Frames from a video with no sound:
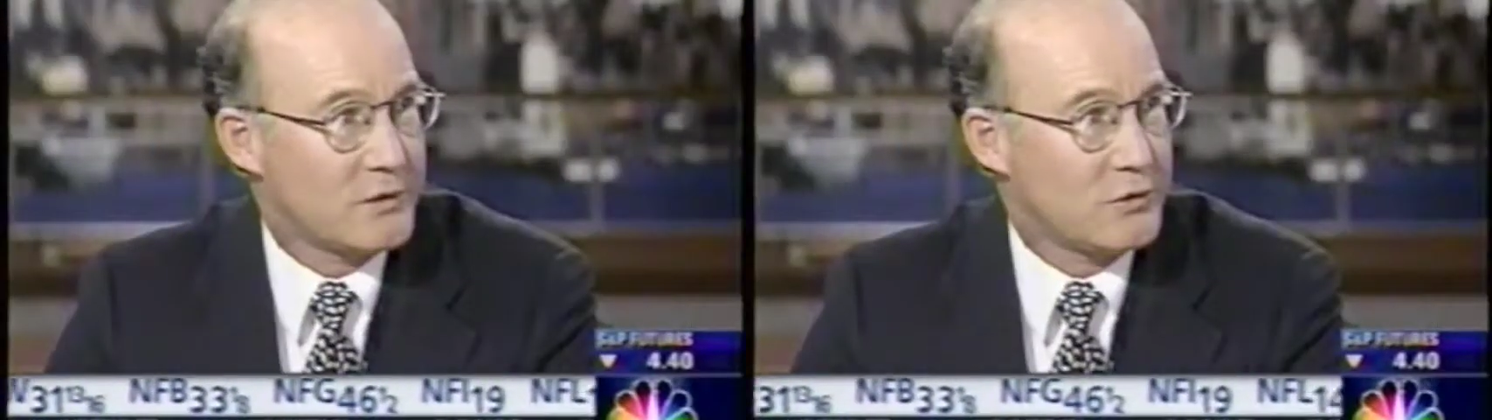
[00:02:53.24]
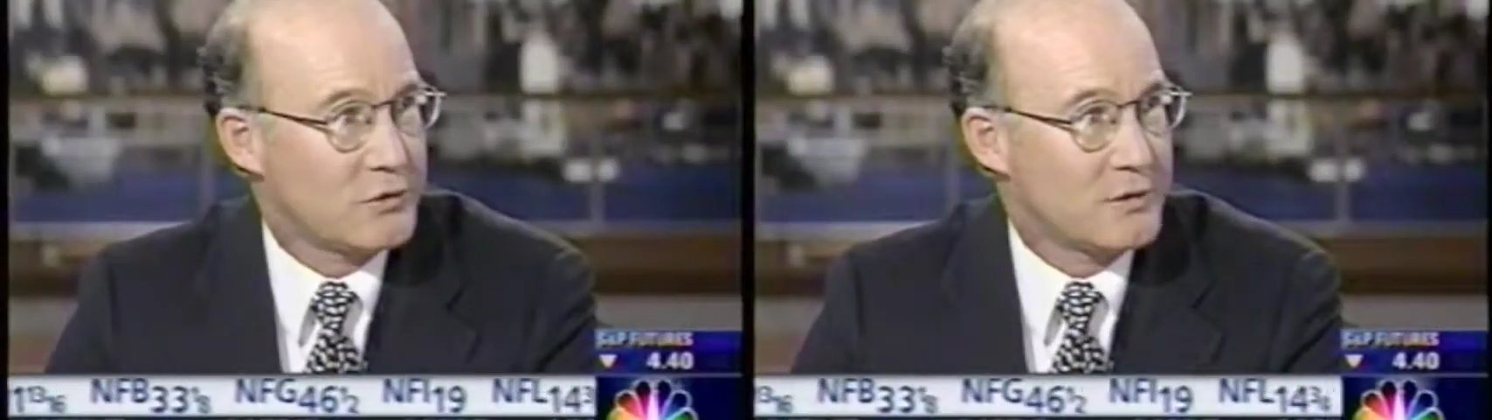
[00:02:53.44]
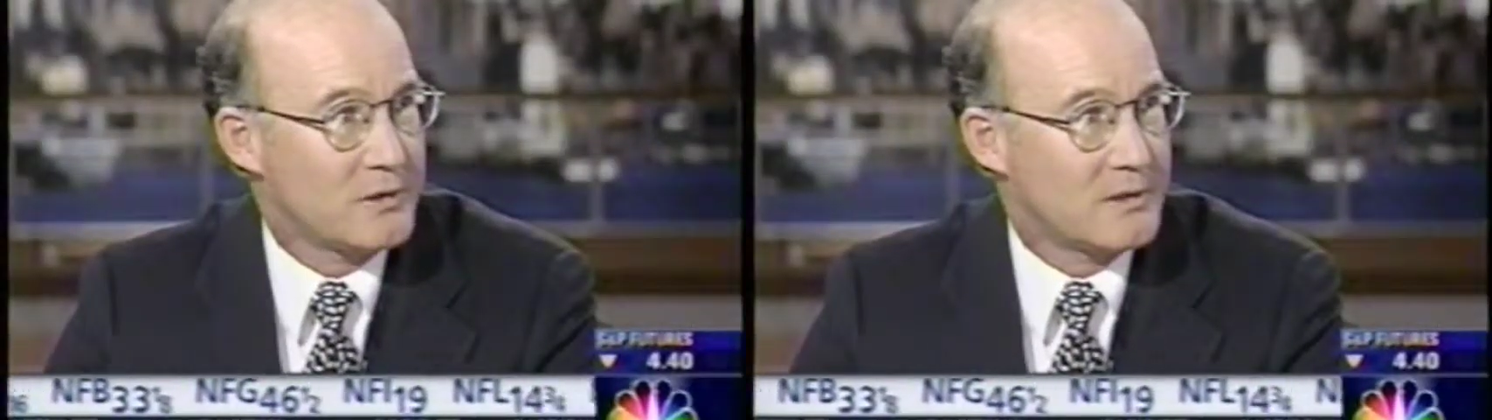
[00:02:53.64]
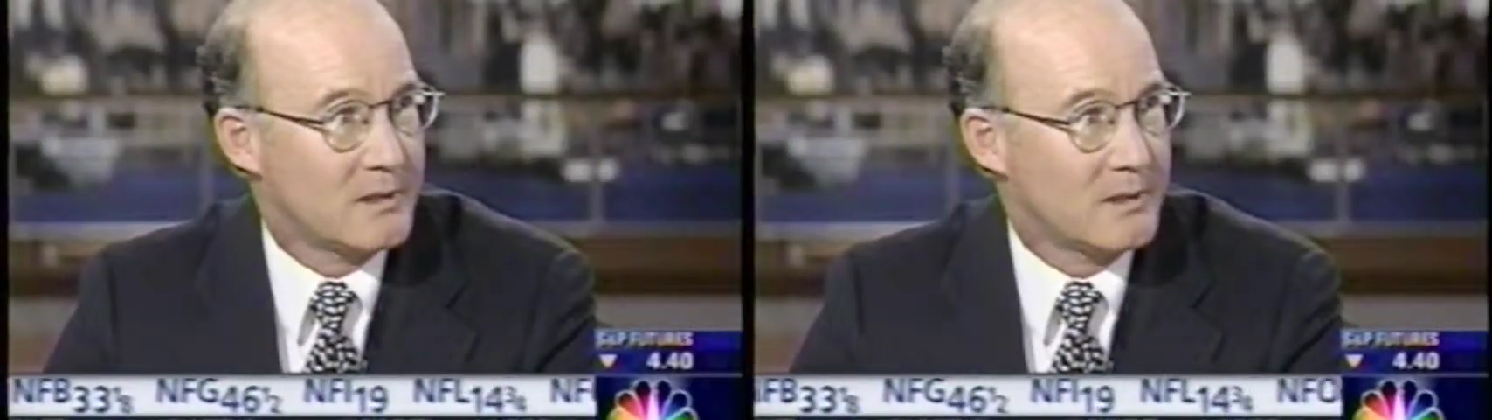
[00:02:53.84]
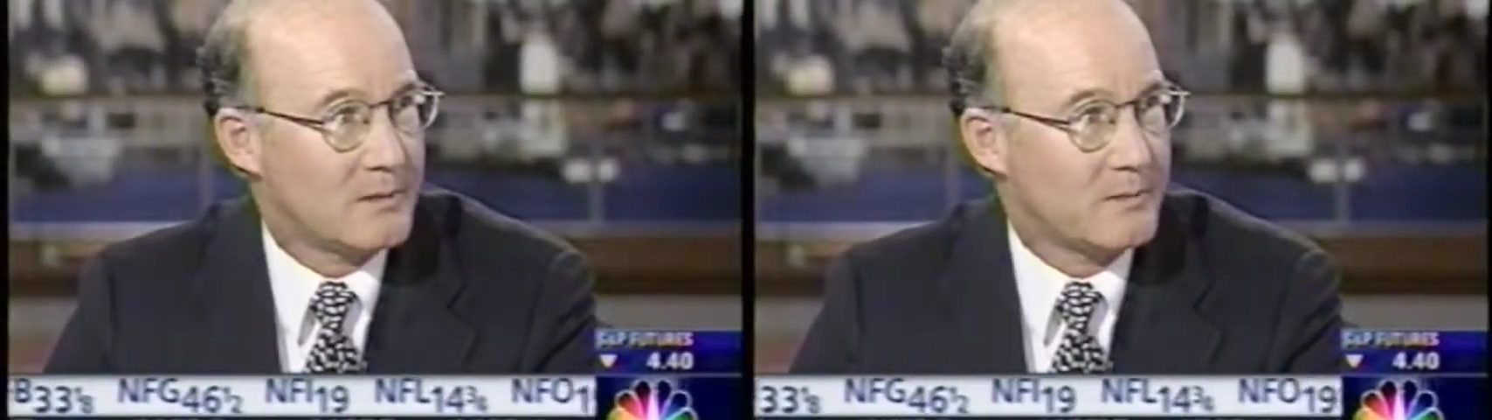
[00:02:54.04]
of
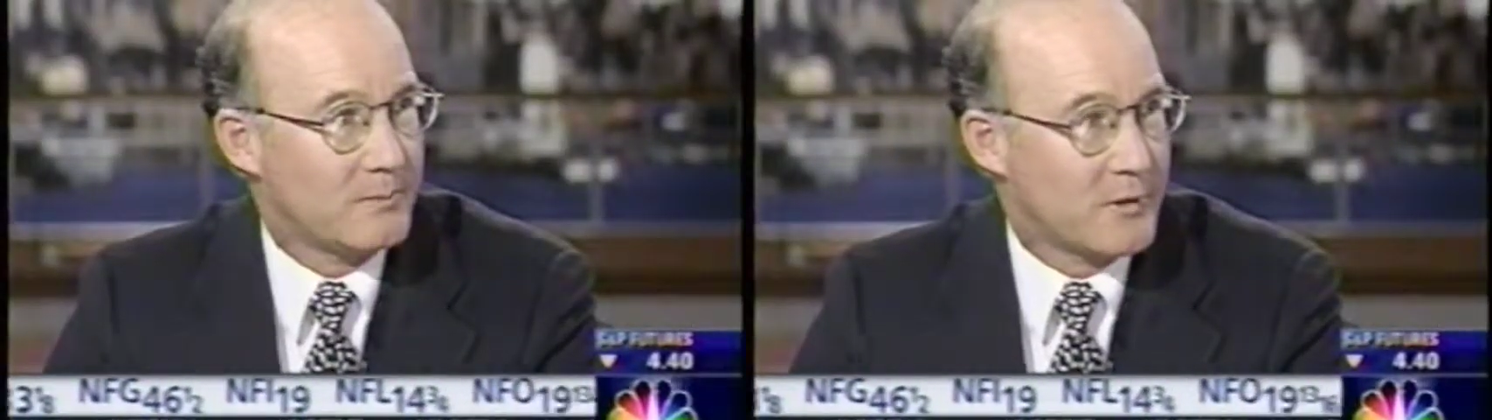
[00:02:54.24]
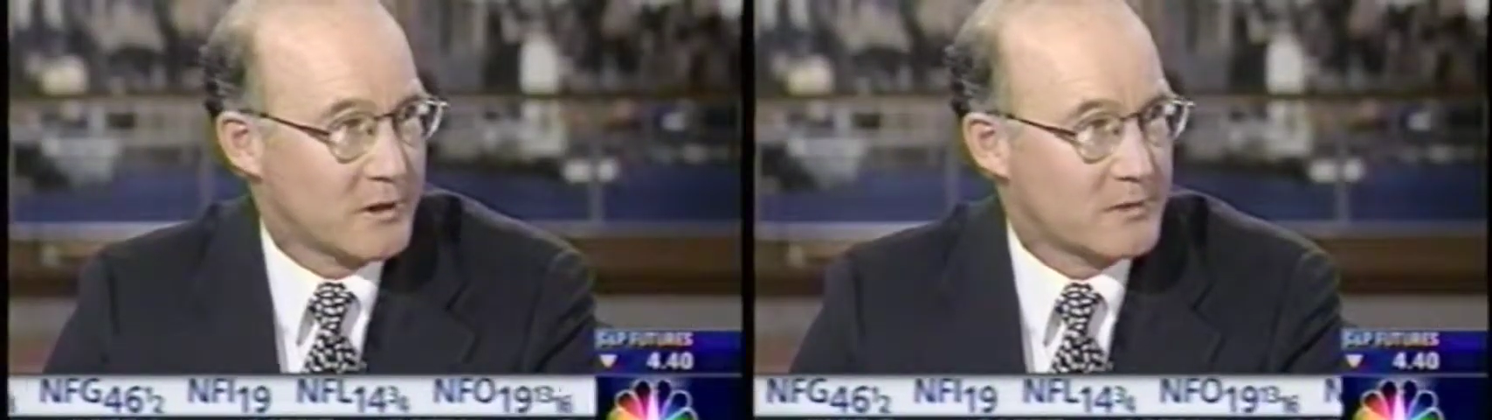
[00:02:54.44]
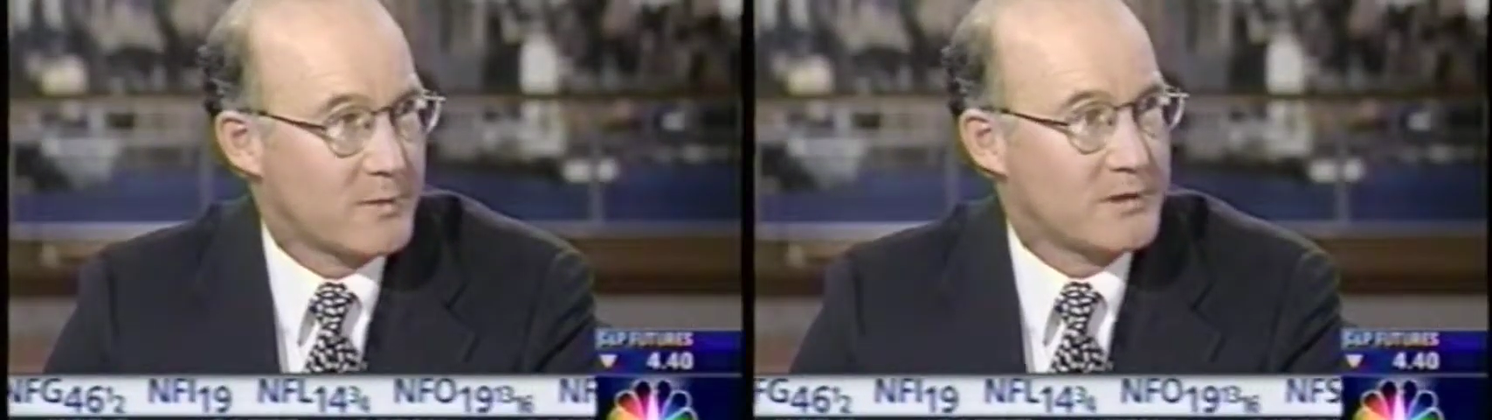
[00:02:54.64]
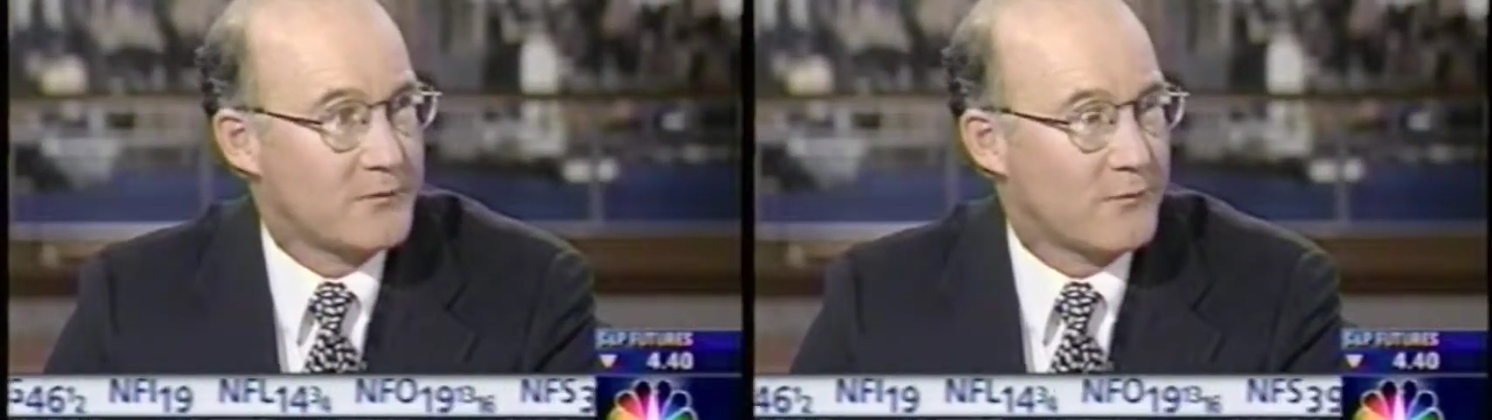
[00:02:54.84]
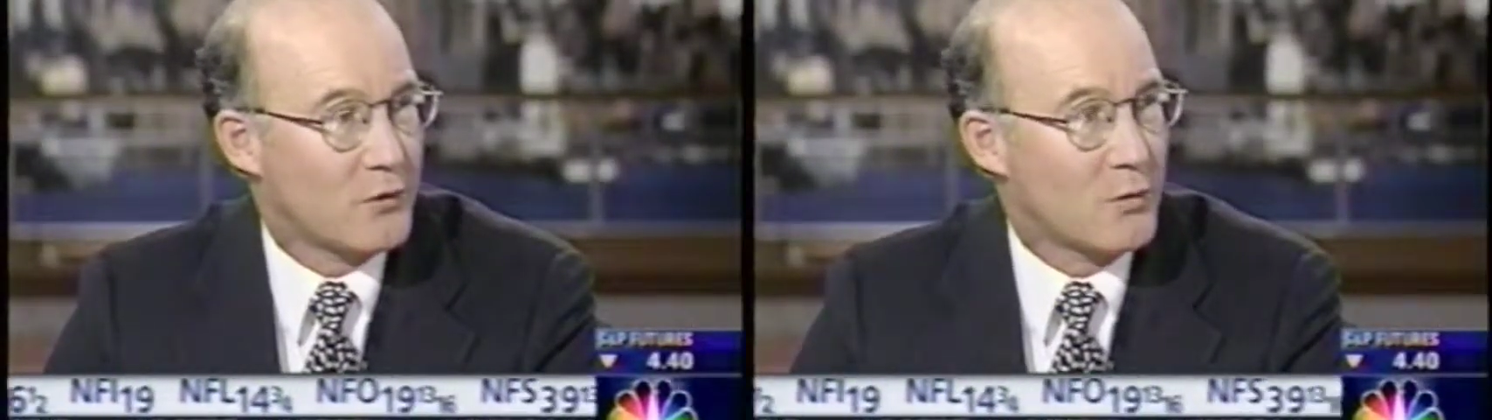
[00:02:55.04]
institutions, participants in